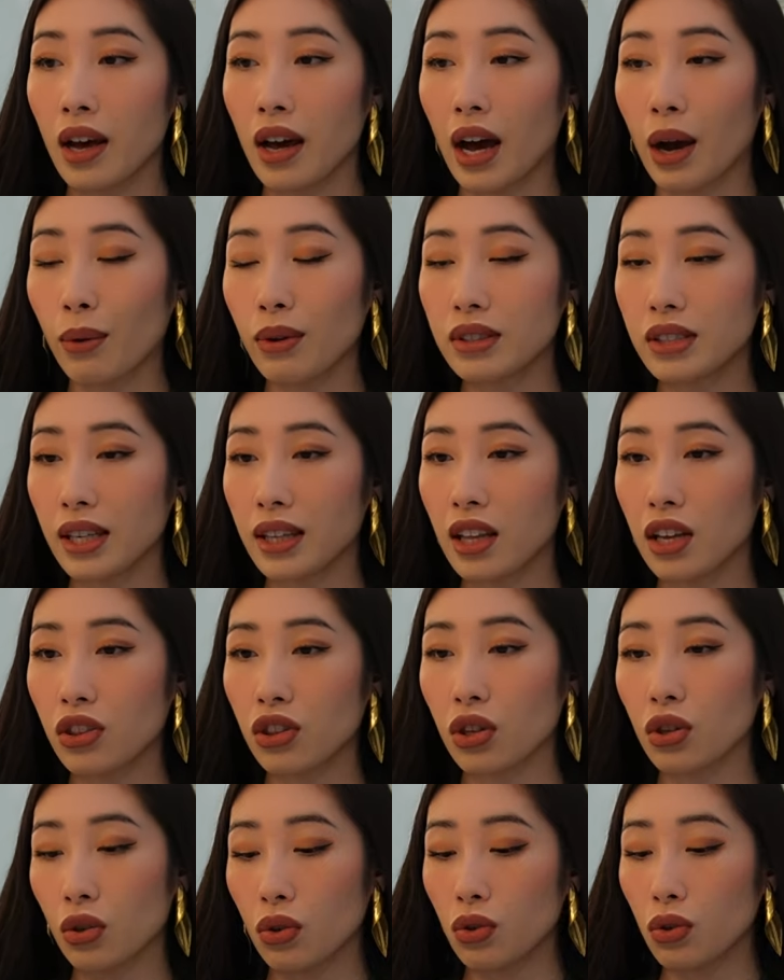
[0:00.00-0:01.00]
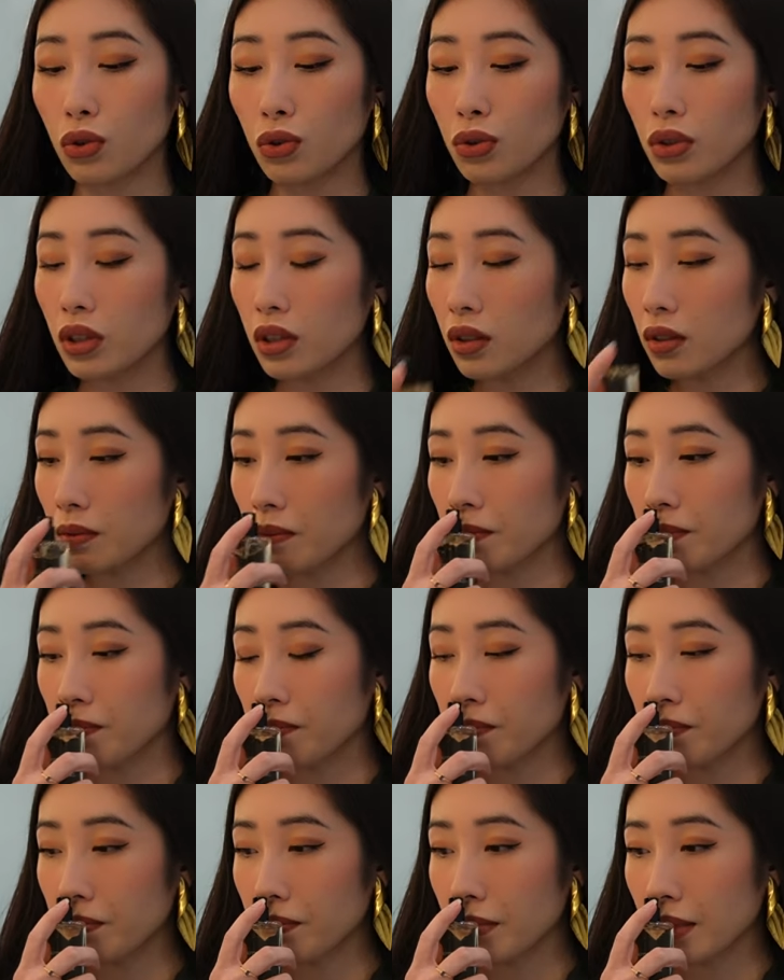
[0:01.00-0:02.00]
I would say that the oud,
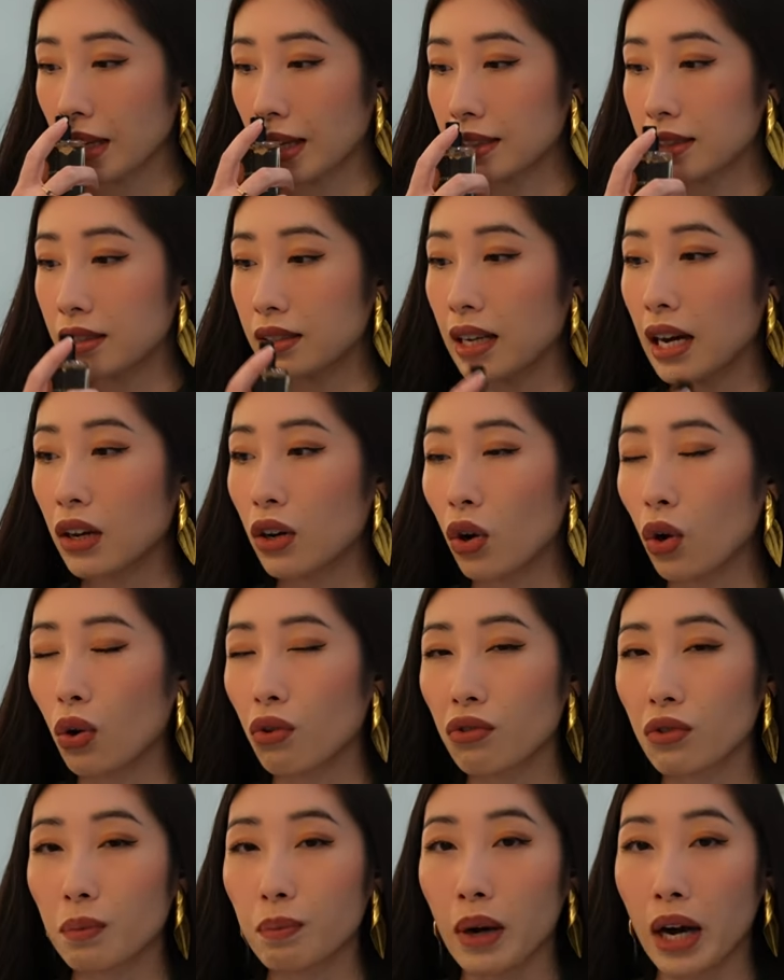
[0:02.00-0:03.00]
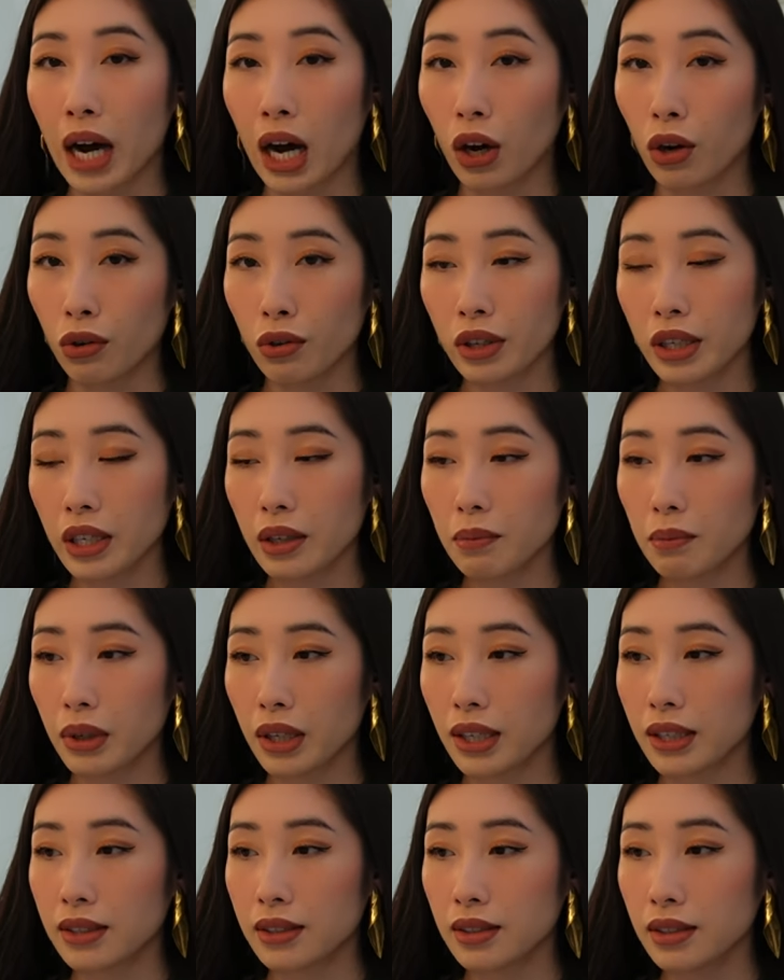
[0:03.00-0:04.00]
it's not overpowering,
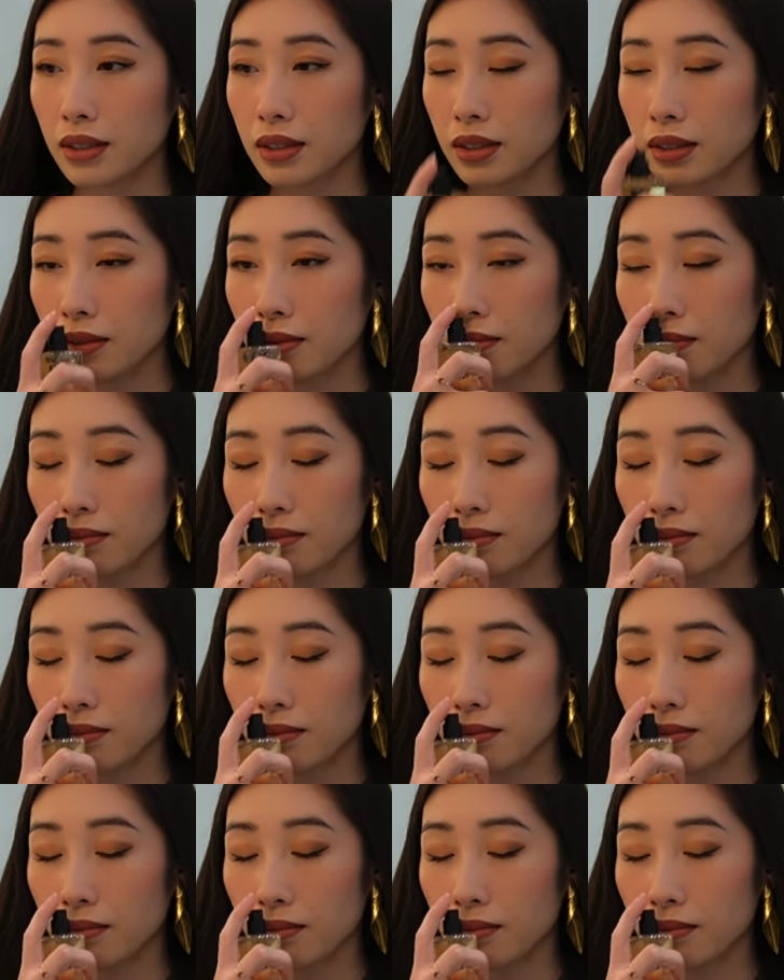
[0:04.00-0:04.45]
but it's